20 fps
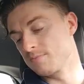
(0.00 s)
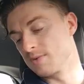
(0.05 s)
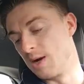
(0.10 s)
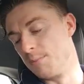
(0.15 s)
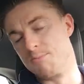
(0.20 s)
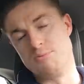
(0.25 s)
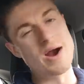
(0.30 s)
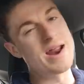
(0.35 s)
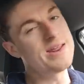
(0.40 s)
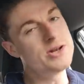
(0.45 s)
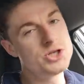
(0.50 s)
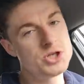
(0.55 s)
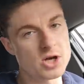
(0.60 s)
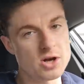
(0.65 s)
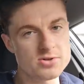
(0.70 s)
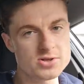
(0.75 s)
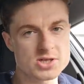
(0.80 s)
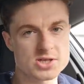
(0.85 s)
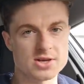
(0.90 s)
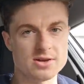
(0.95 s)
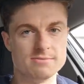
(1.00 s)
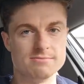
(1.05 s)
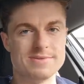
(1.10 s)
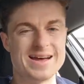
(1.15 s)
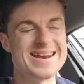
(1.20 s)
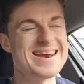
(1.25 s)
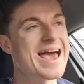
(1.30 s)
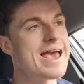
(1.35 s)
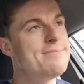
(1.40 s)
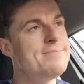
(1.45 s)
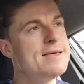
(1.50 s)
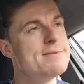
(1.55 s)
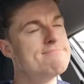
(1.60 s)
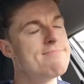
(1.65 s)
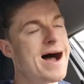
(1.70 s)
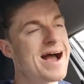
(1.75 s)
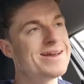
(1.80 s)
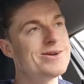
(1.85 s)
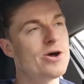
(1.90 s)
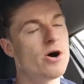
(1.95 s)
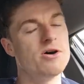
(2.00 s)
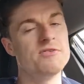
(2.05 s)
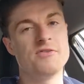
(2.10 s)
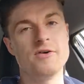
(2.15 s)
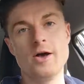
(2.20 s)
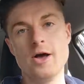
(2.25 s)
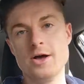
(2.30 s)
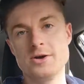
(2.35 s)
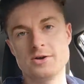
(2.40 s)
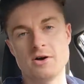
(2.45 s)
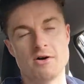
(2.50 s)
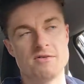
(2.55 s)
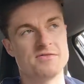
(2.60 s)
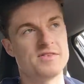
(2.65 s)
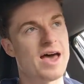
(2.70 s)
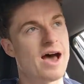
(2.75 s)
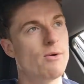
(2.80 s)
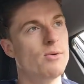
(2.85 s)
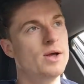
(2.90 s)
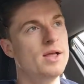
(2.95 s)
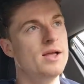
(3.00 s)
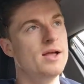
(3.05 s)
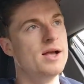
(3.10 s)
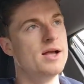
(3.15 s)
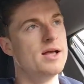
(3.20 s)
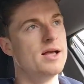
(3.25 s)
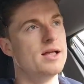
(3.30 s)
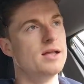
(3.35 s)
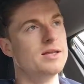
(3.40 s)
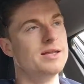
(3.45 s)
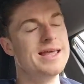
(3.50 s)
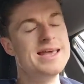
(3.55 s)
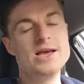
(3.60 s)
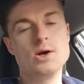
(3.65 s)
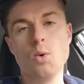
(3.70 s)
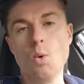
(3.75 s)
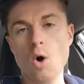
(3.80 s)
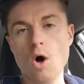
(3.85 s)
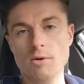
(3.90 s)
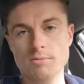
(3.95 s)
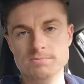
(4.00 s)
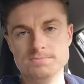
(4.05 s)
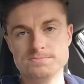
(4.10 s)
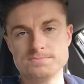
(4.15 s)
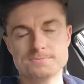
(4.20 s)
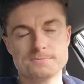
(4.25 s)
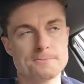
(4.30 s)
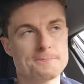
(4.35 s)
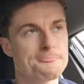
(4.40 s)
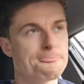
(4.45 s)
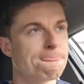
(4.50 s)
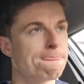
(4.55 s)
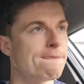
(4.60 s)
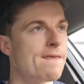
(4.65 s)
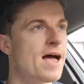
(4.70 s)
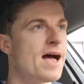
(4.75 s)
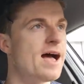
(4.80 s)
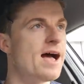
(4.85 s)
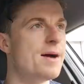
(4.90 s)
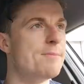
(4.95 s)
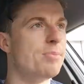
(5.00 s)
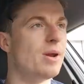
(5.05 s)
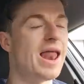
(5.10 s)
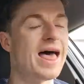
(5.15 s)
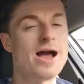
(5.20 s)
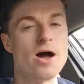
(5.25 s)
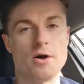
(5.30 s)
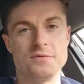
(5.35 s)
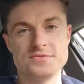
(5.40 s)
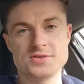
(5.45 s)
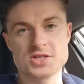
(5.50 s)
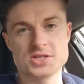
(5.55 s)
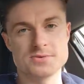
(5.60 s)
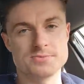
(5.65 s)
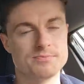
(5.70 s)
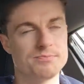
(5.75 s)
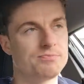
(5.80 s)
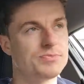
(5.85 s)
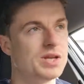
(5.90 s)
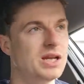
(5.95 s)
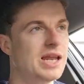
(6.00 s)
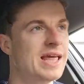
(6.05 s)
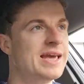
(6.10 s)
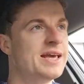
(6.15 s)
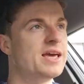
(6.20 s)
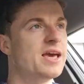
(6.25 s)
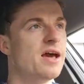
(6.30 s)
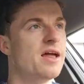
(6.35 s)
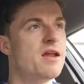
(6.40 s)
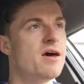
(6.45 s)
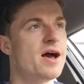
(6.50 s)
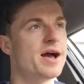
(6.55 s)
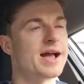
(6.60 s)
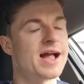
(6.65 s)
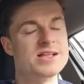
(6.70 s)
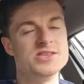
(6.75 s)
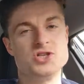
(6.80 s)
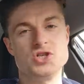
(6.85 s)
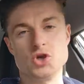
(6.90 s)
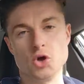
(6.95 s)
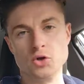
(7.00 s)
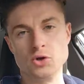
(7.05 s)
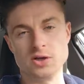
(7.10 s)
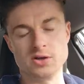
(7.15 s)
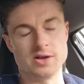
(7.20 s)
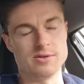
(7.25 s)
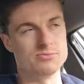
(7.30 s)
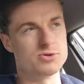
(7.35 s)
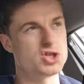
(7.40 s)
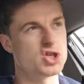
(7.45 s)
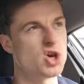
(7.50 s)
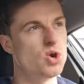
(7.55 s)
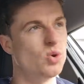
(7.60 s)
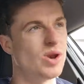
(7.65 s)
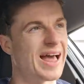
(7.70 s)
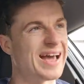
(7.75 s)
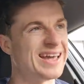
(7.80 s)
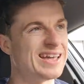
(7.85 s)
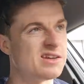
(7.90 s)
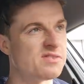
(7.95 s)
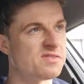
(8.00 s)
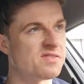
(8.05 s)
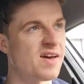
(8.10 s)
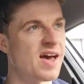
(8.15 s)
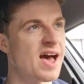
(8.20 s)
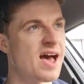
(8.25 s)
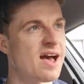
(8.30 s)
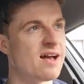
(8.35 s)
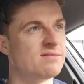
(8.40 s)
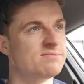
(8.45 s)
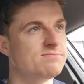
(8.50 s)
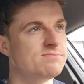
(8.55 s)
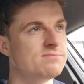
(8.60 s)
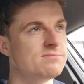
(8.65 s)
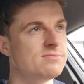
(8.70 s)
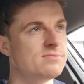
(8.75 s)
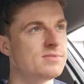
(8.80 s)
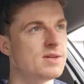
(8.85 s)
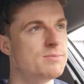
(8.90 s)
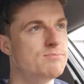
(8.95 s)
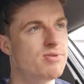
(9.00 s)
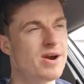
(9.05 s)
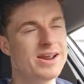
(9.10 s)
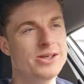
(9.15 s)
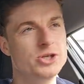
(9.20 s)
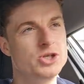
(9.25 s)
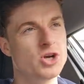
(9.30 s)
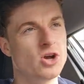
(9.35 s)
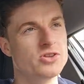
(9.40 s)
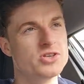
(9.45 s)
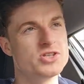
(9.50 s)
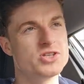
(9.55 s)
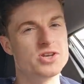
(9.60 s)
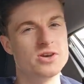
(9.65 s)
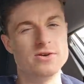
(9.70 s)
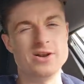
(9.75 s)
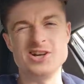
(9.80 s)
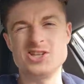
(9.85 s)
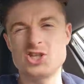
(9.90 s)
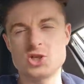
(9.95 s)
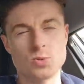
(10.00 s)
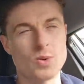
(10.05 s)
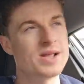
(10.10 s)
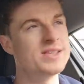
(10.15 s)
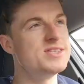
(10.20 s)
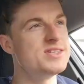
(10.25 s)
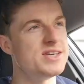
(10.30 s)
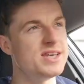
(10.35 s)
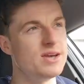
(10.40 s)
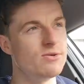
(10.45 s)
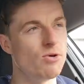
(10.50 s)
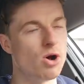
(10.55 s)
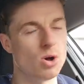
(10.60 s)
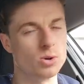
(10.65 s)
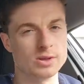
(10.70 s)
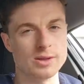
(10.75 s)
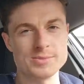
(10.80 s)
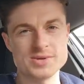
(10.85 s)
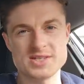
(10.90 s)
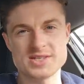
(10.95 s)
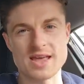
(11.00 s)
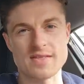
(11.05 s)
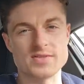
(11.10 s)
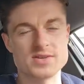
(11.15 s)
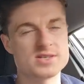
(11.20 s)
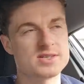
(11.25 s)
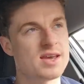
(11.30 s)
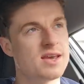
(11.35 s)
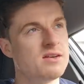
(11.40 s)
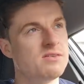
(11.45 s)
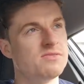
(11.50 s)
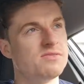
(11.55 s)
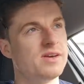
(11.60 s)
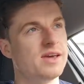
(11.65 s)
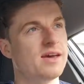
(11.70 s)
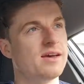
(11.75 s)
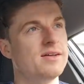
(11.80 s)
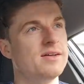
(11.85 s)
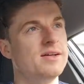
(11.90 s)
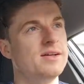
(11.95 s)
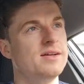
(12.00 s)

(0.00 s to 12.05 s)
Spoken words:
Brennan Johnson, a name you might not have heard of. Now, League One. Playoffs, Lincoln against Sunderland, two-legged affair. Brennan Johnson, a 20-year-old, let me set the scene for you,